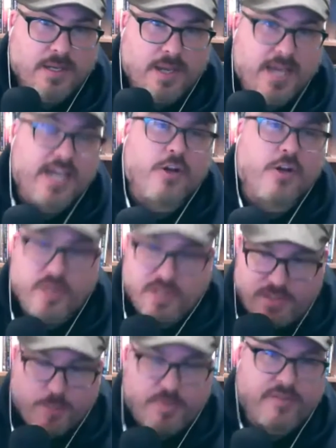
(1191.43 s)
And I know
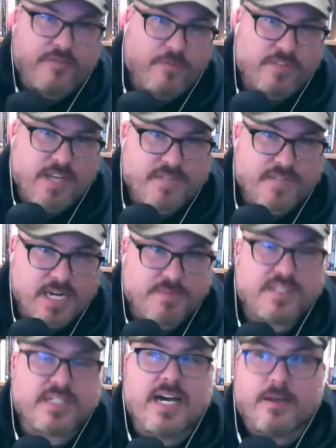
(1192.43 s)
that there'll be tough times
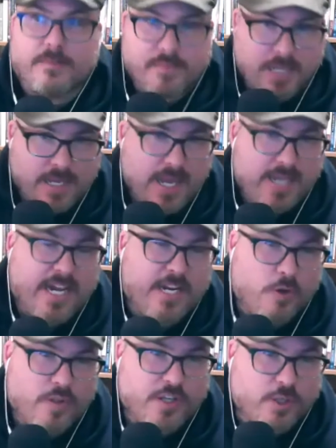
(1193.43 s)
to come, and I
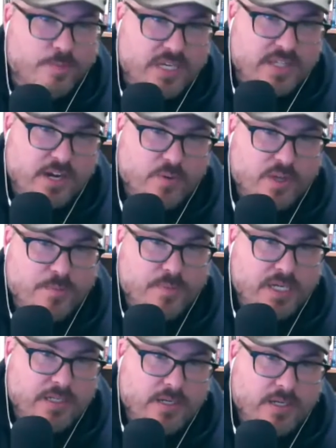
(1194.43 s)
know that you'll be there with
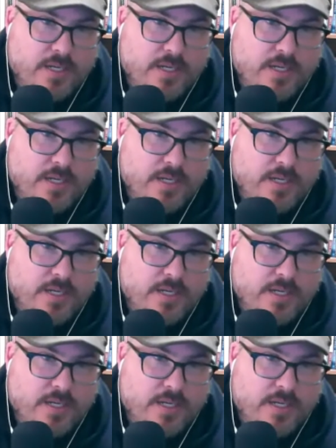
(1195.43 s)
me.